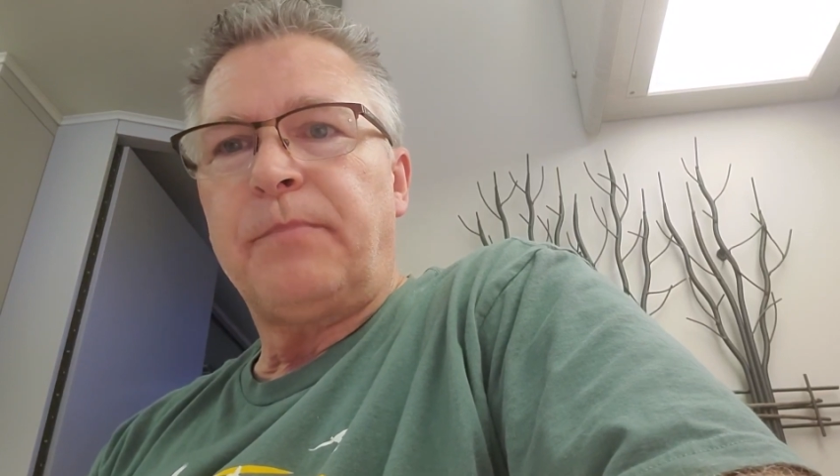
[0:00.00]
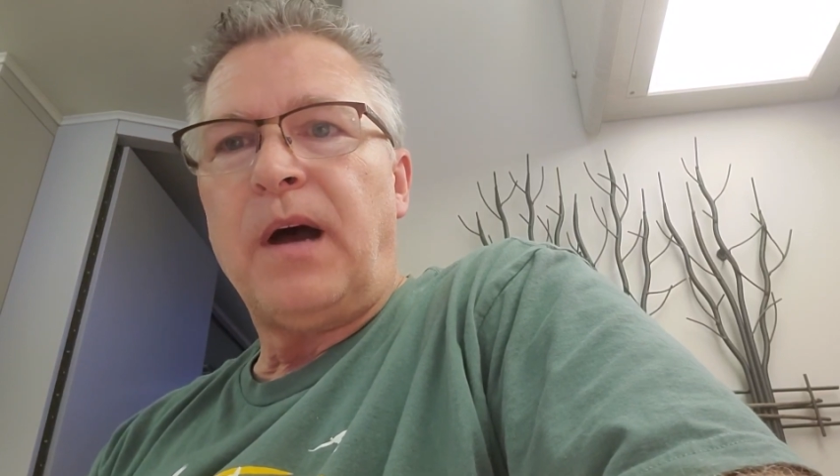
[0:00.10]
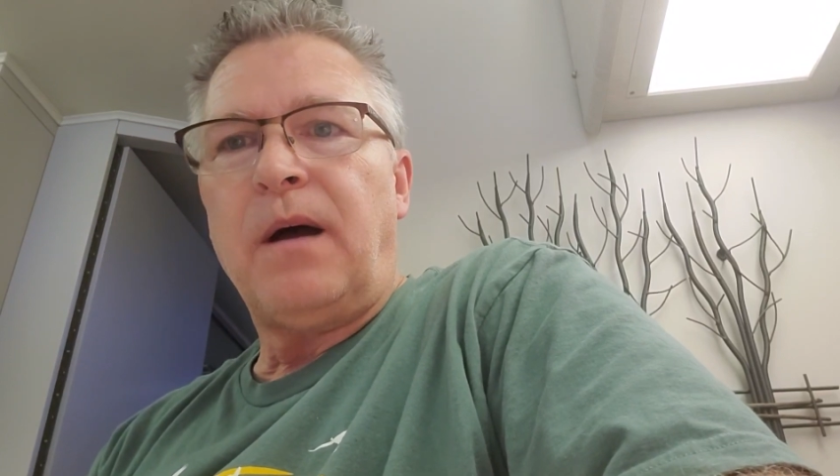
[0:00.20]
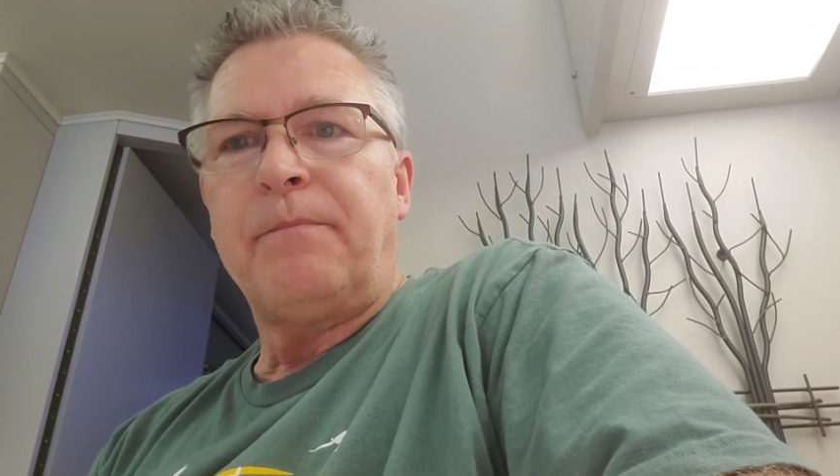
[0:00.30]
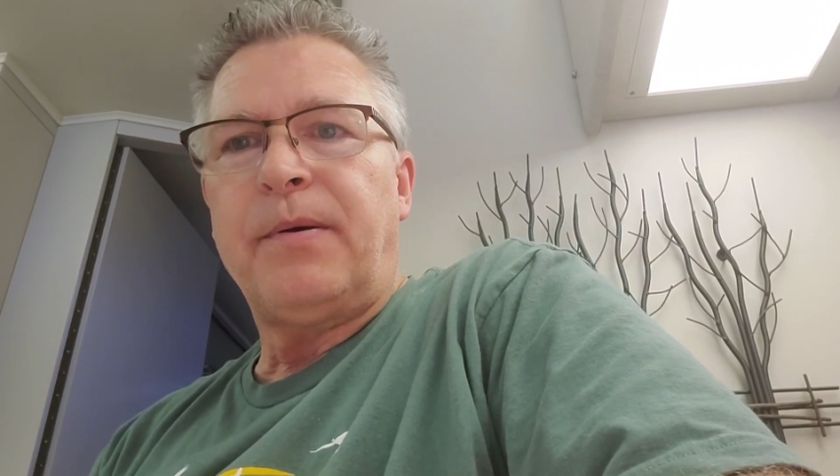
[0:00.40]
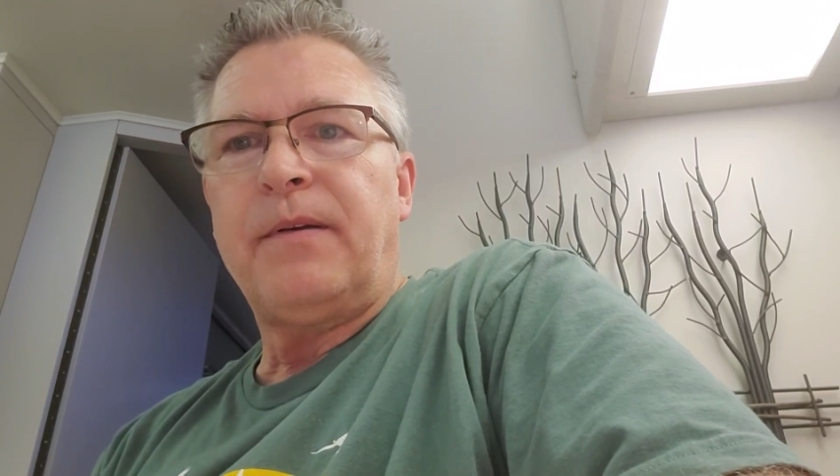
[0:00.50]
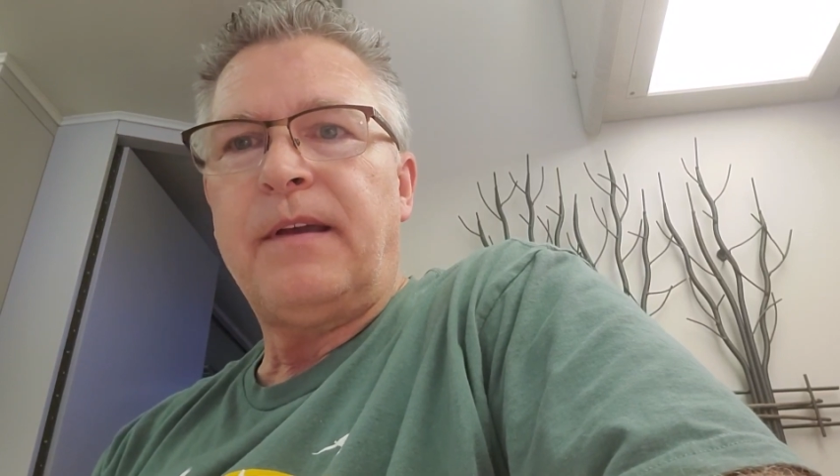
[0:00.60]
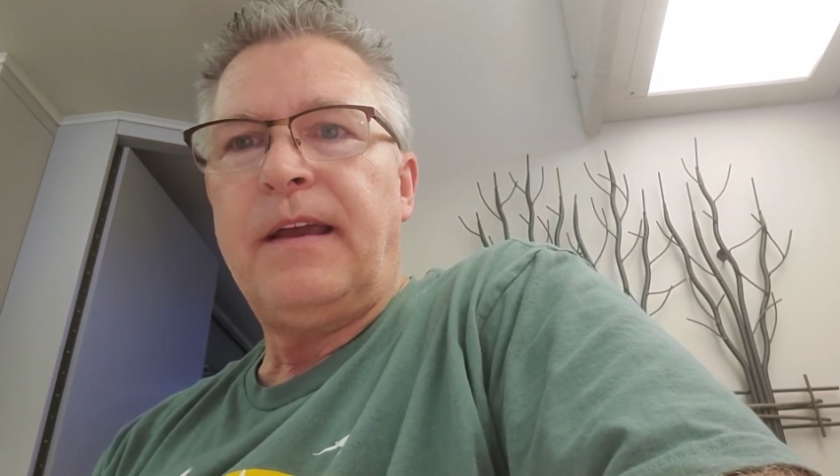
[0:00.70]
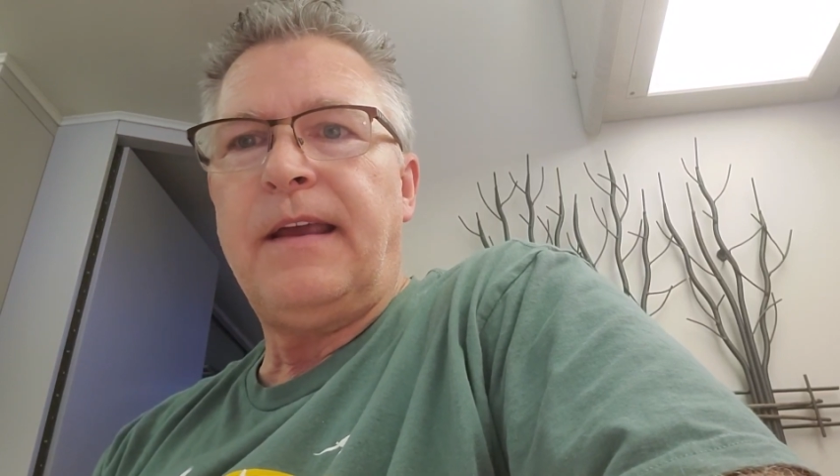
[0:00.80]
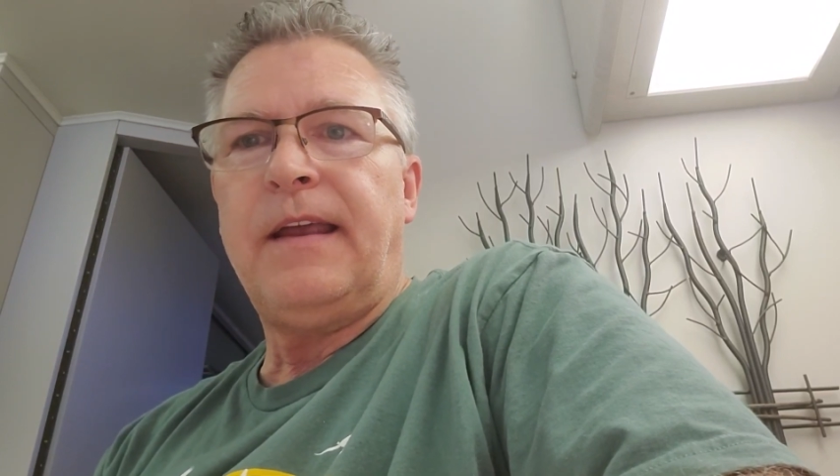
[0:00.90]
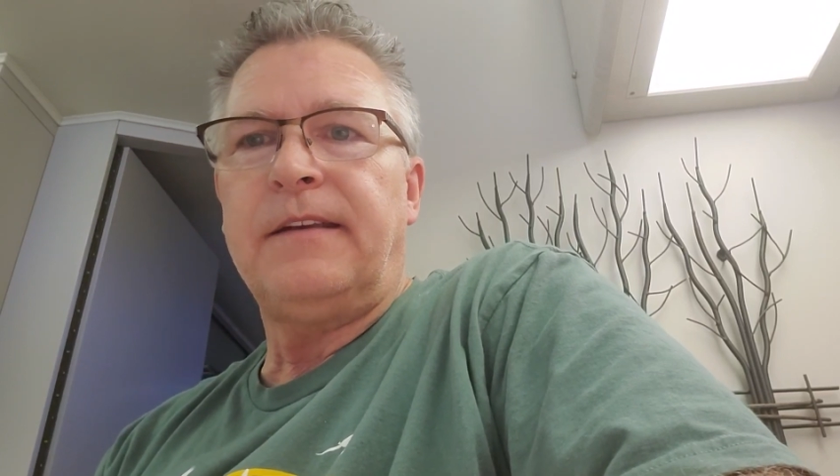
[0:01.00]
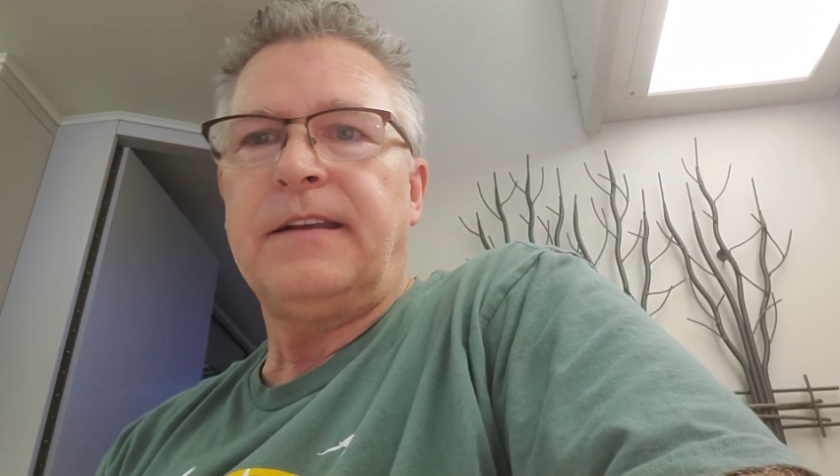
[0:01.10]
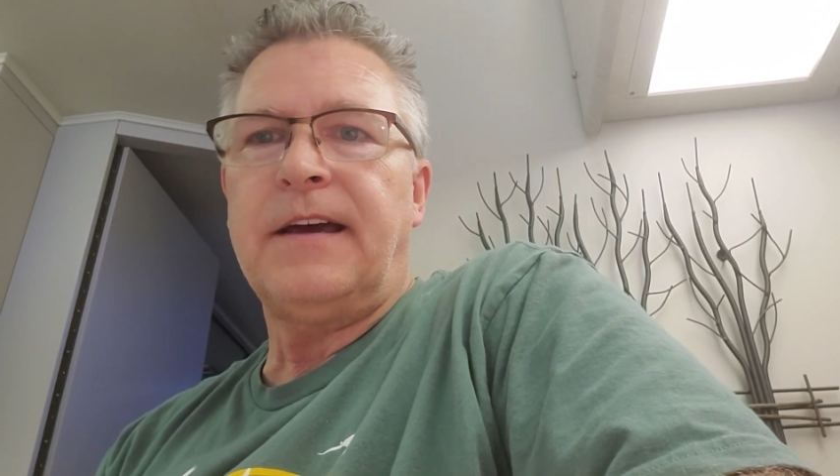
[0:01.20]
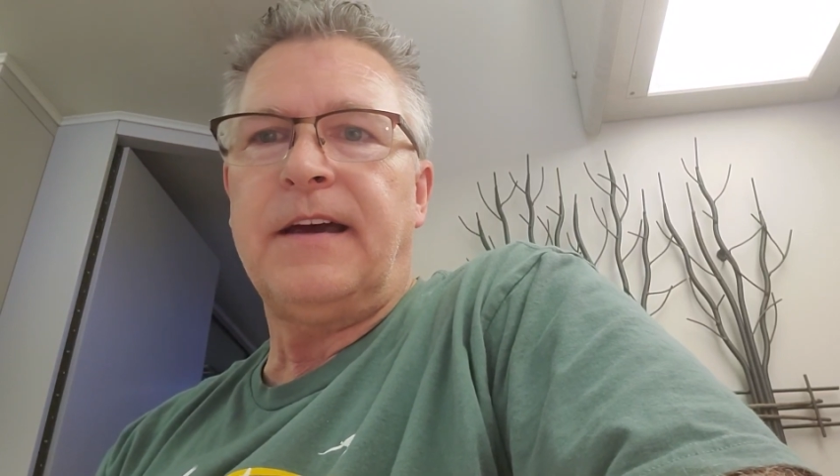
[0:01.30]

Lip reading: pump and